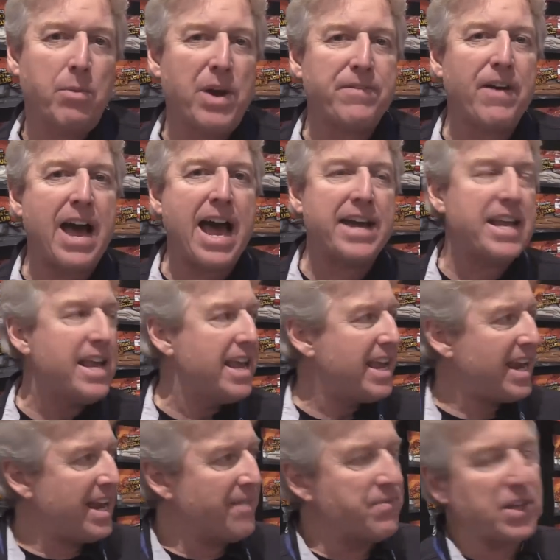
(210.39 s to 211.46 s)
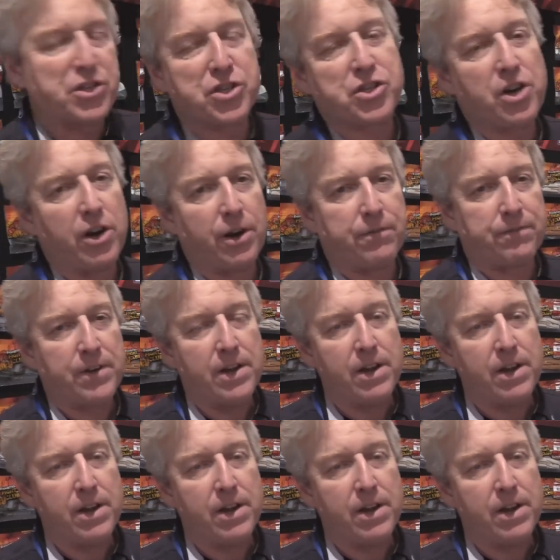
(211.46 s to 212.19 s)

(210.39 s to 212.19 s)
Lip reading: that we've had in the surf